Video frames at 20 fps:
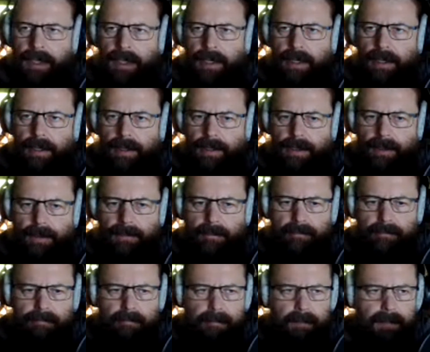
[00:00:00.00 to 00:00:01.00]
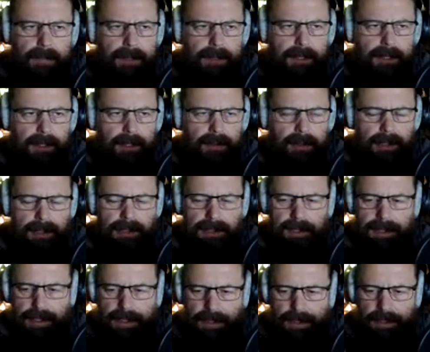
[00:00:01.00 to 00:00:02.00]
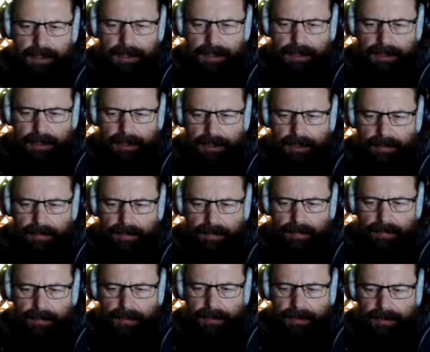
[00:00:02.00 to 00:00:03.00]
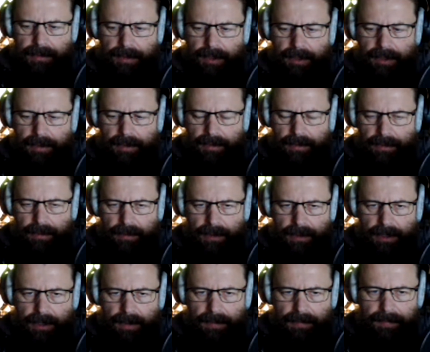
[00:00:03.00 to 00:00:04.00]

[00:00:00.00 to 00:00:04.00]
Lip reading: So let's just try to